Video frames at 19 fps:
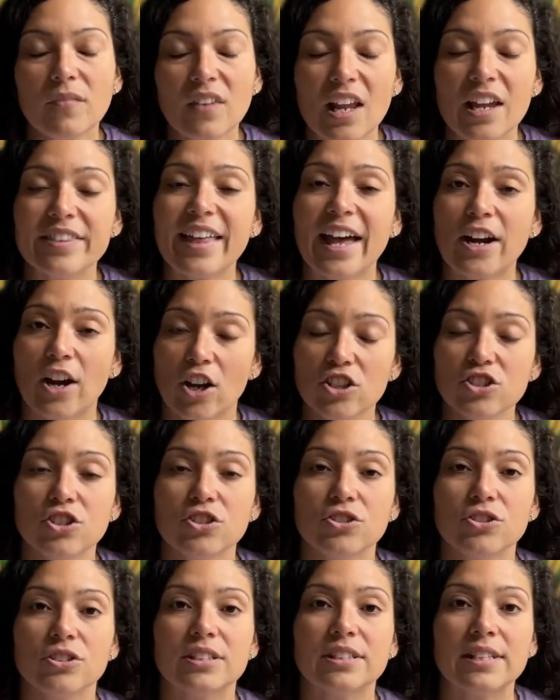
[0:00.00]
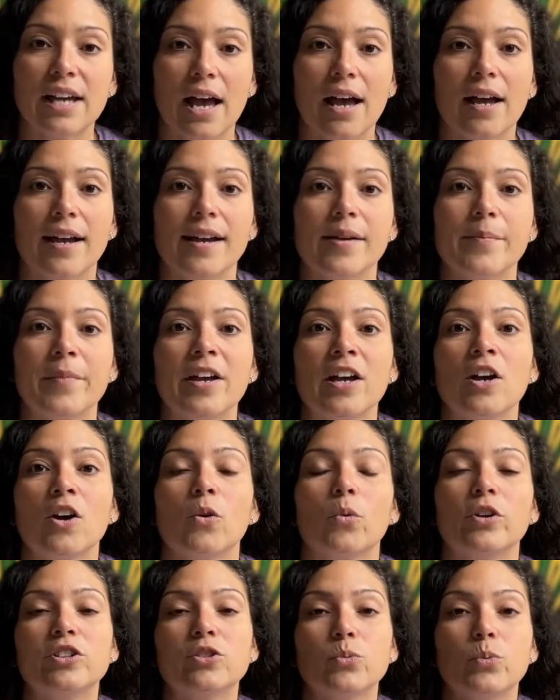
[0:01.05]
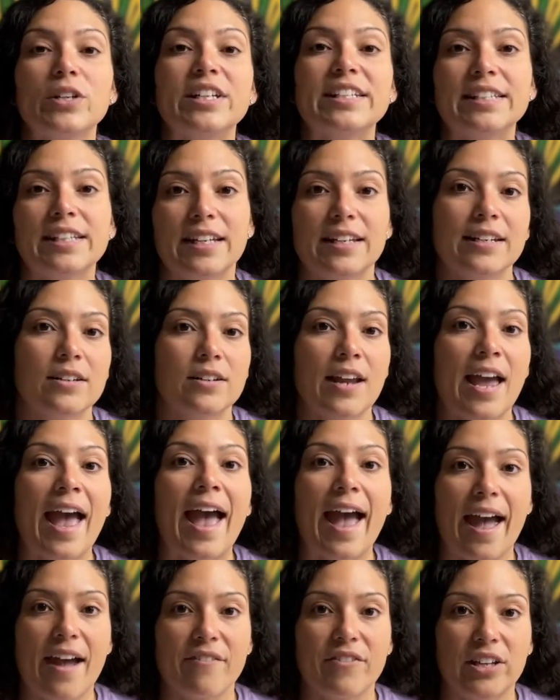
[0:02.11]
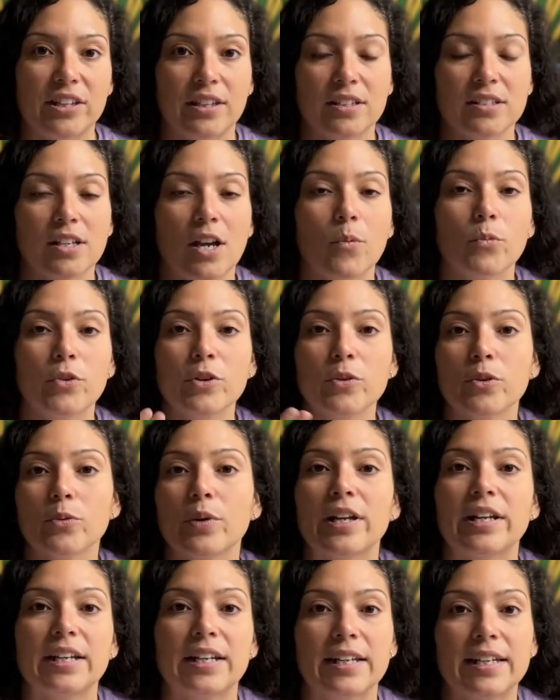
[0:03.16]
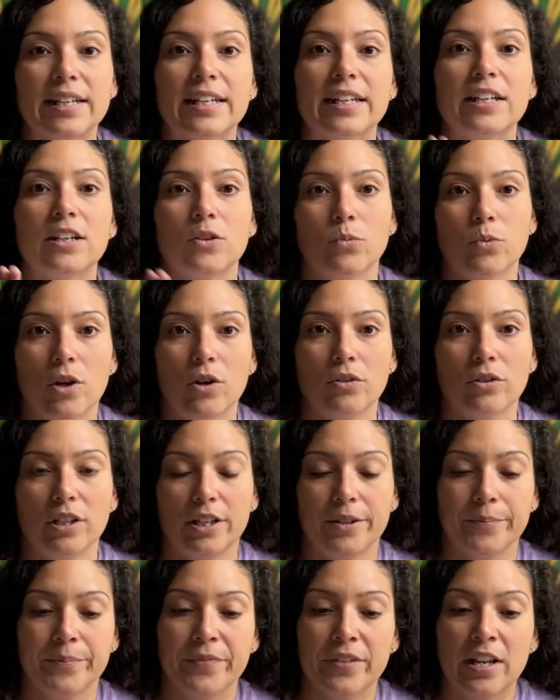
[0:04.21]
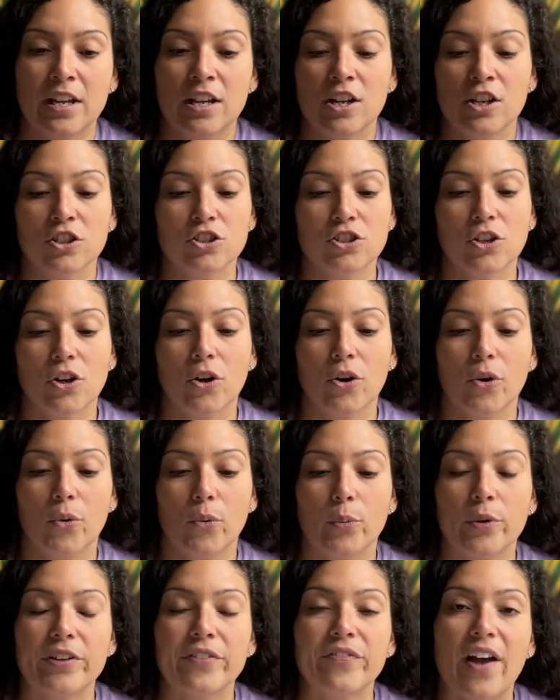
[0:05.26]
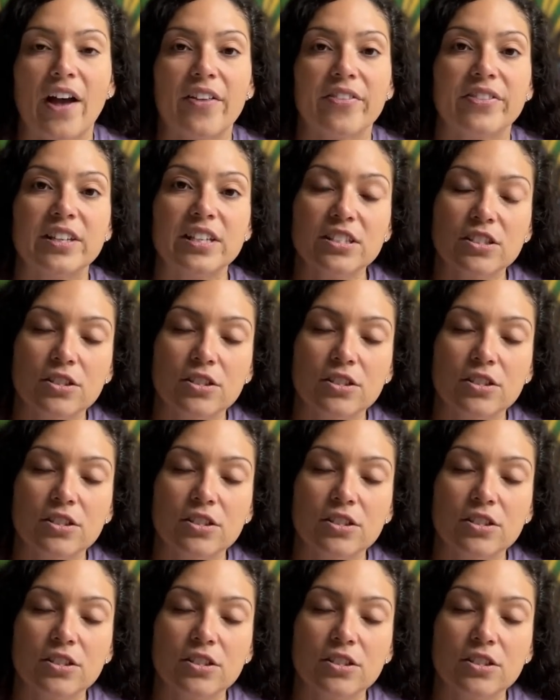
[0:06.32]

That also took time, which we didn't have at that time. We were ready to get it rolling. So we found this